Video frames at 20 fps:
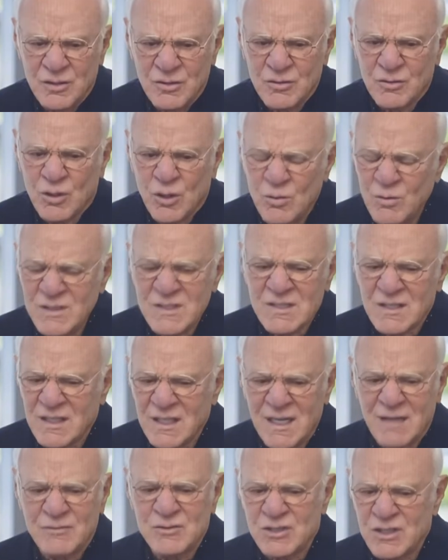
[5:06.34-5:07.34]
You're always going
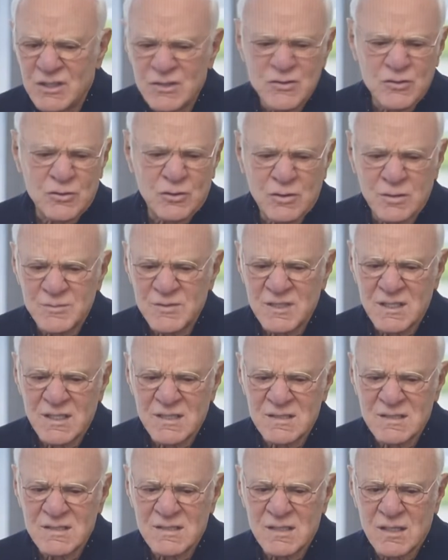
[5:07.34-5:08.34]
to have changed
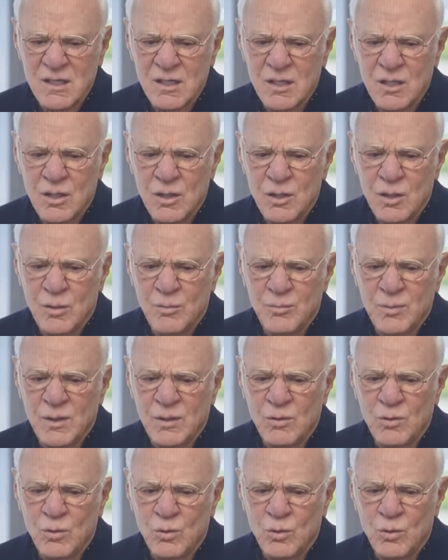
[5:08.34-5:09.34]
circumstances.
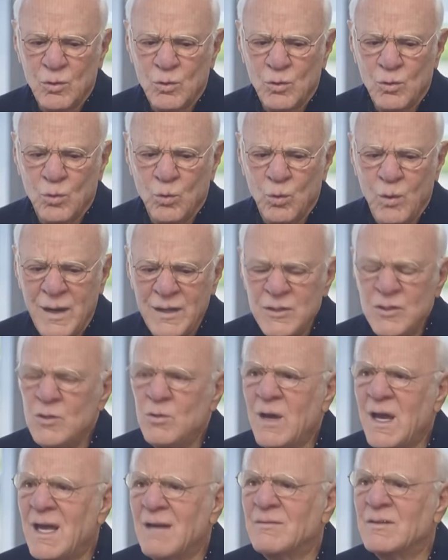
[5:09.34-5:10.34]
But when you
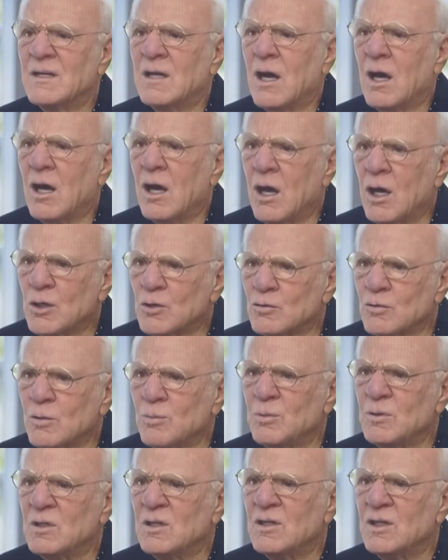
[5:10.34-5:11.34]
have an
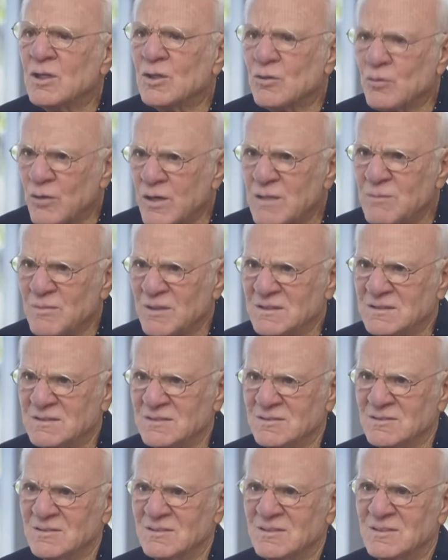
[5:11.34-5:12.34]
honorable agreement,
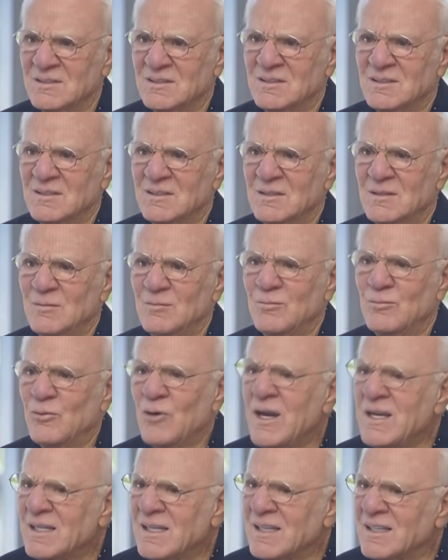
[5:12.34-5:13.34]

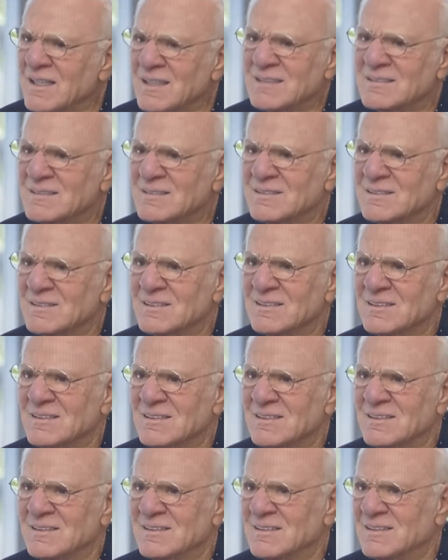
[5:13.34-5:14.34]
breaking it,
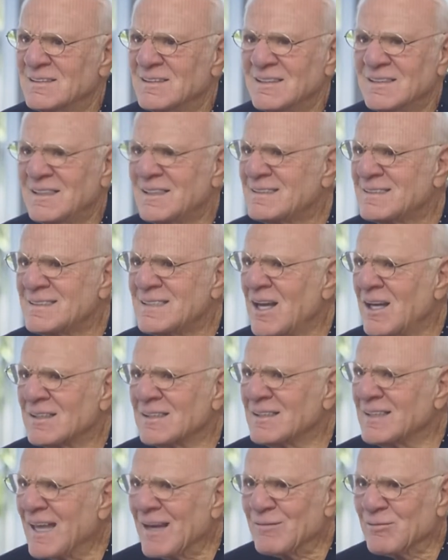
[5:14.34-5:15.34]
that's
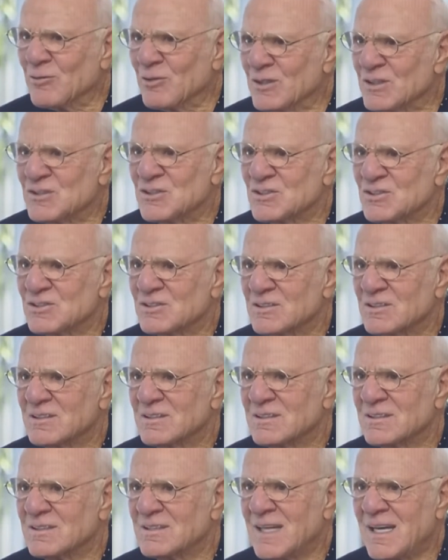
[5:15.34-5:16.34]
not leverage.
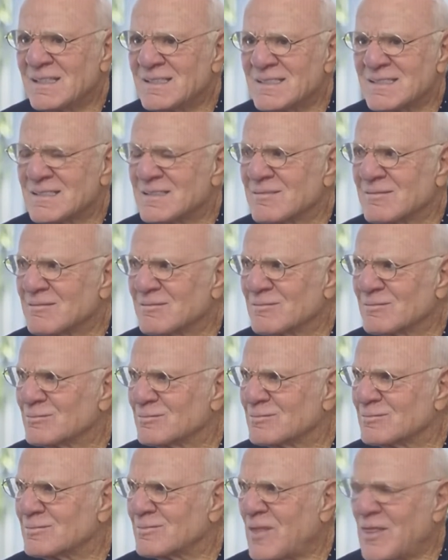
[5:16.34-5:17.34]
That's
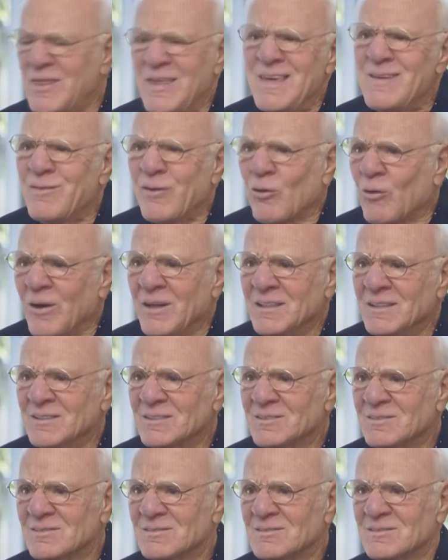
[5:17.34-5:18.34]
thievery
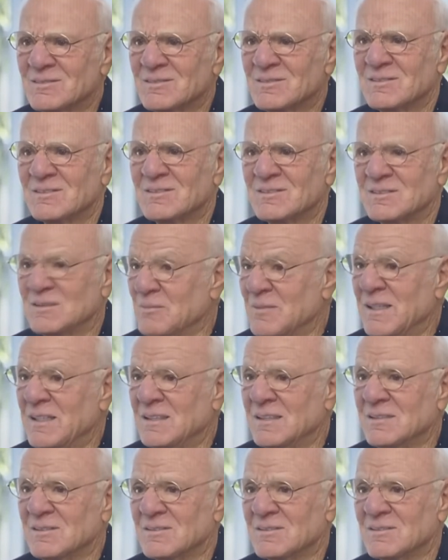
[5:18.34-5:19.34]
to me.